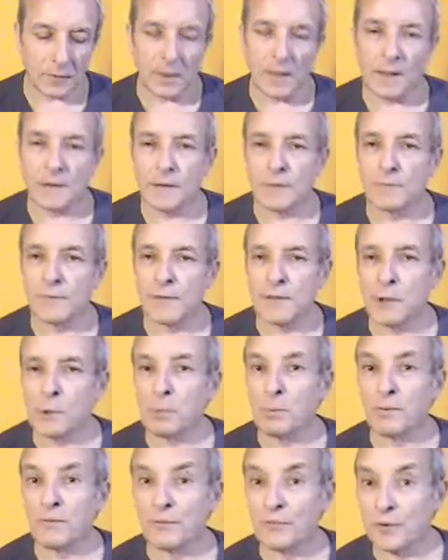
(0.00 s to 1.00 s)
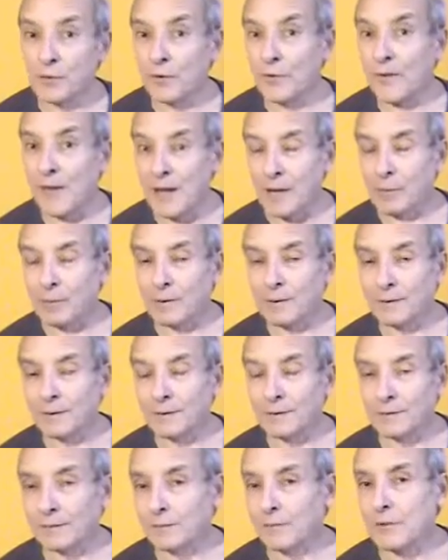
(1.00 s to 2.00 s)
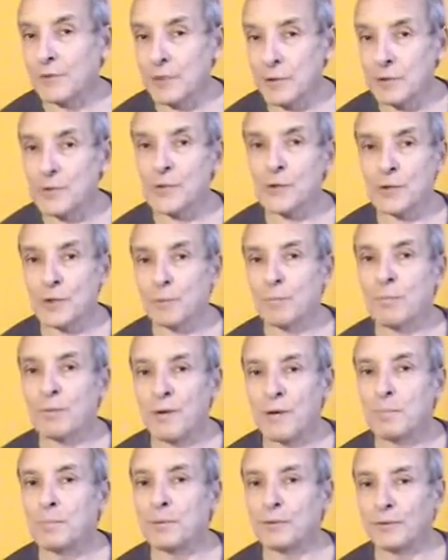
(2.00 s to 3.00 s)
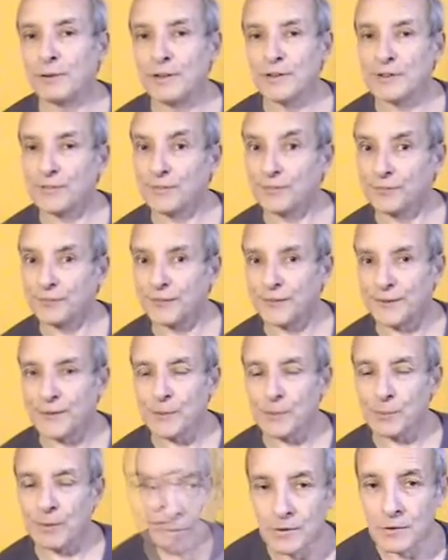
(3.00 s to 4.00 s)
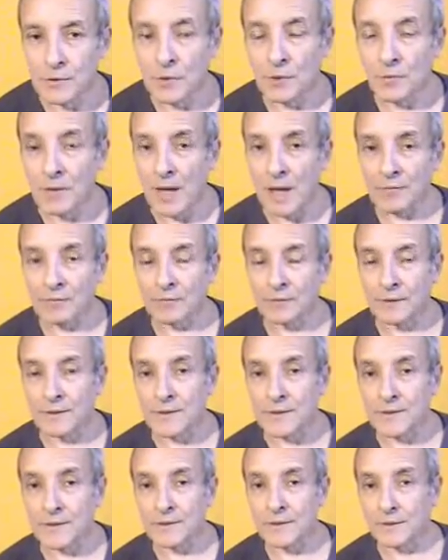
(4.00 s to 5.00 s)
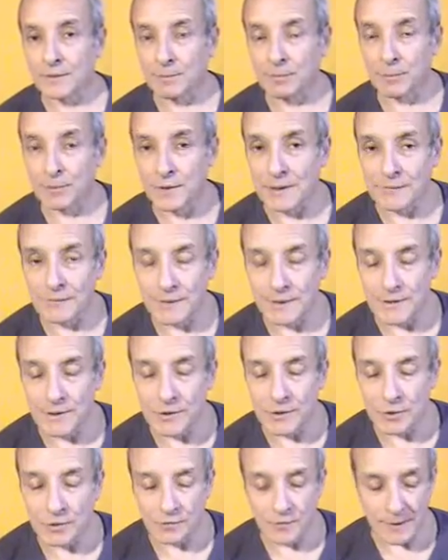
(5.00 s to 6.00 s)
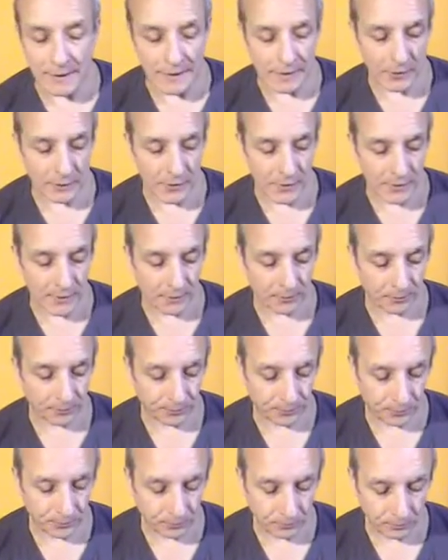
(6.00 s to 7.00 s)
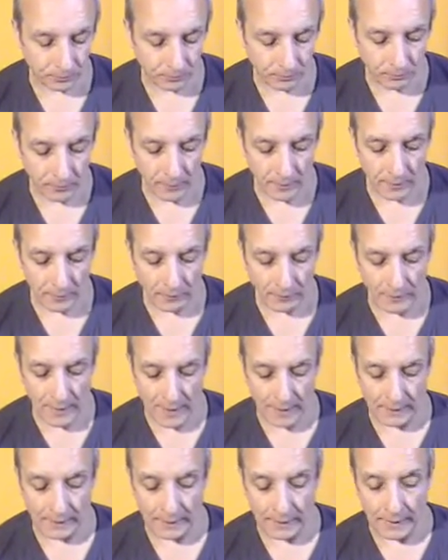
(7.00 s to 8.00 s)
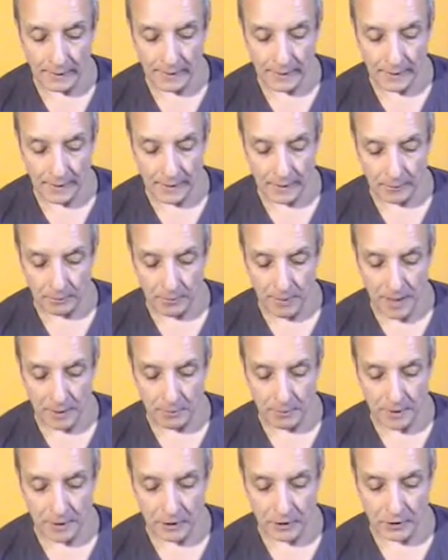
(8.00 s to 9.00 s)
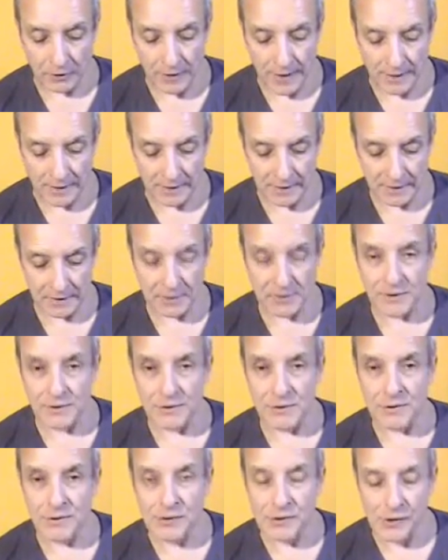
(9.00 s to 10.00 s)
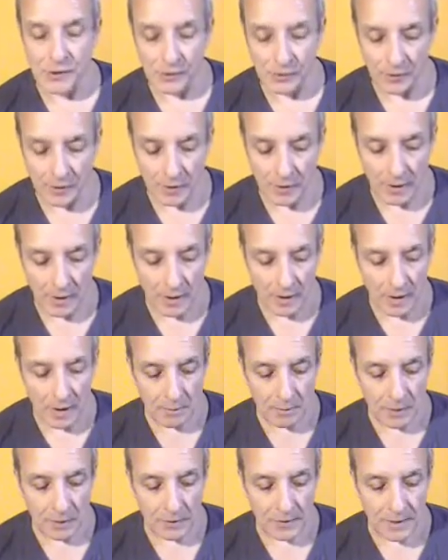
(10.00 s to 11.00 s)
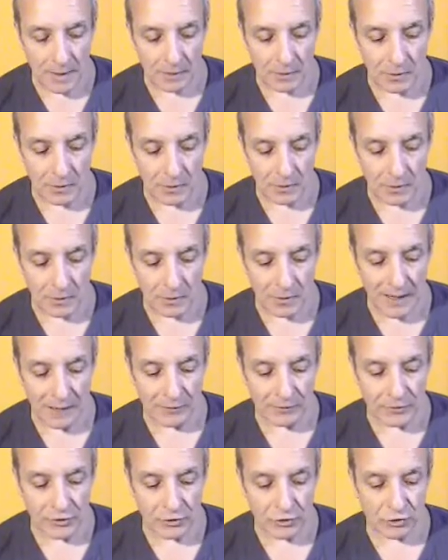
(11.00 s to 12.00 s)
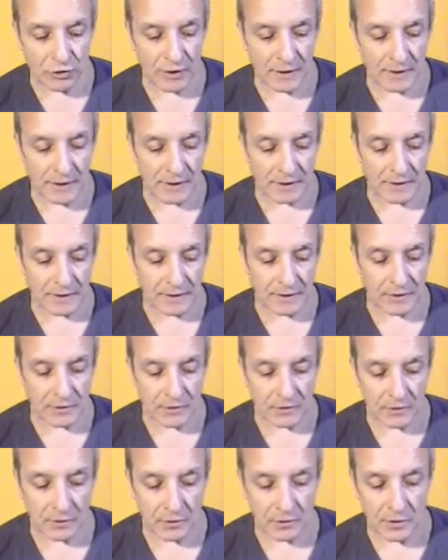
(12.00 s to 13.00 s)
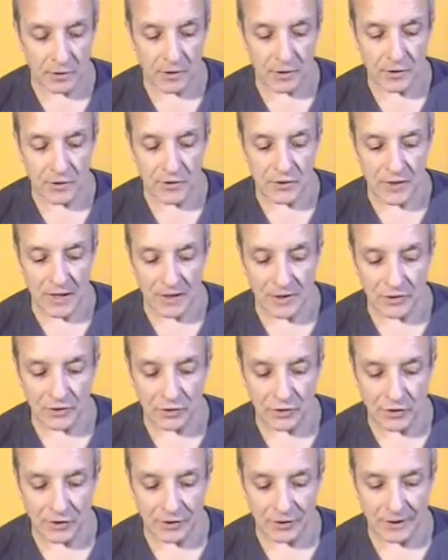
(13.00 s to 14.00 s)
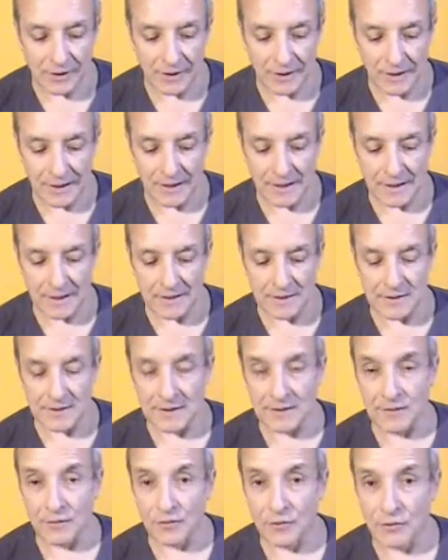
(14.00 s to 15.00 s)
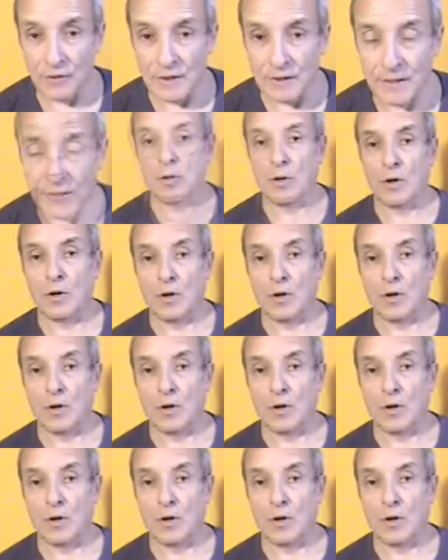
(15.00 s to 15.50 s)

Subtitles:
And the video before that one was also a preparation for this one. So if you haven't listened to the previous 2 videos, then it might be a good idea to do so, because I'm going to delve straight into section 83,